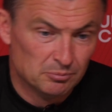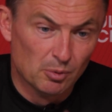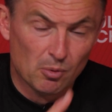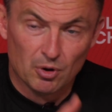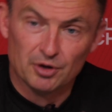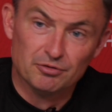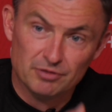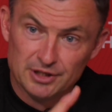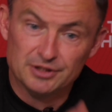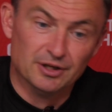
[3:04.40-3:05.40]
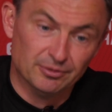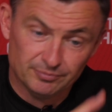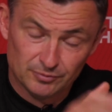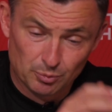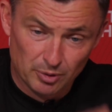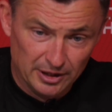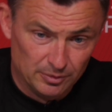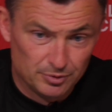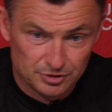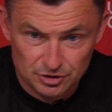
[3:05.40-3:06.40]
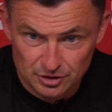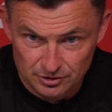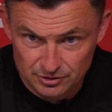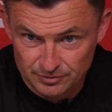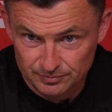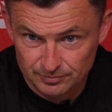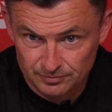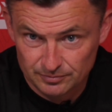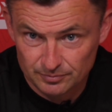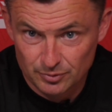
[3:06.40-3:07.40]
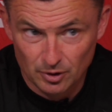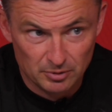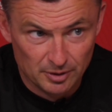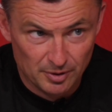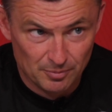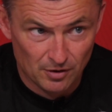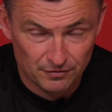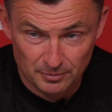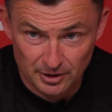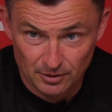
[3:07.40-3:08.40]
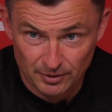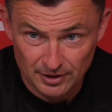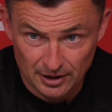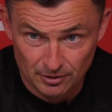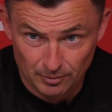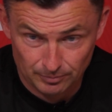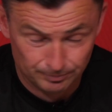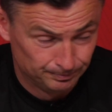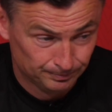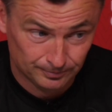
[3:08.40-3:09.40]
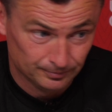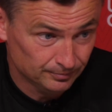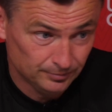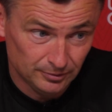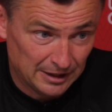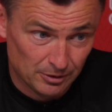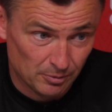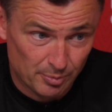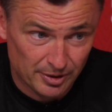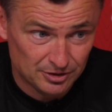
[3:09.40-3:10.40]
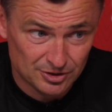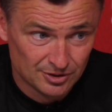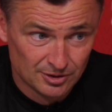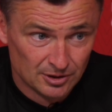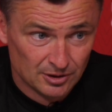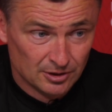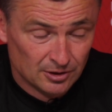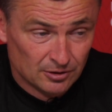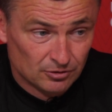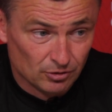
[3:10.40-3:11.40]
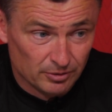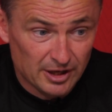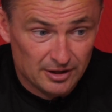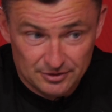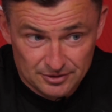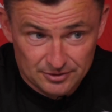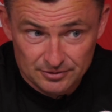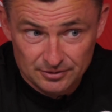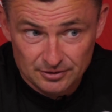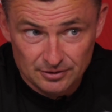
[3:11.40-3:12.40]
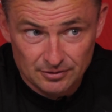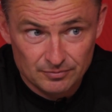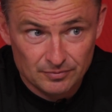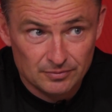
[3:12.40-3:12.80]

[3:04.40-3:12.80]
but we wanted Reader to play in a position he's probably a bit more familiar with, higher up the pitch. So yeah, he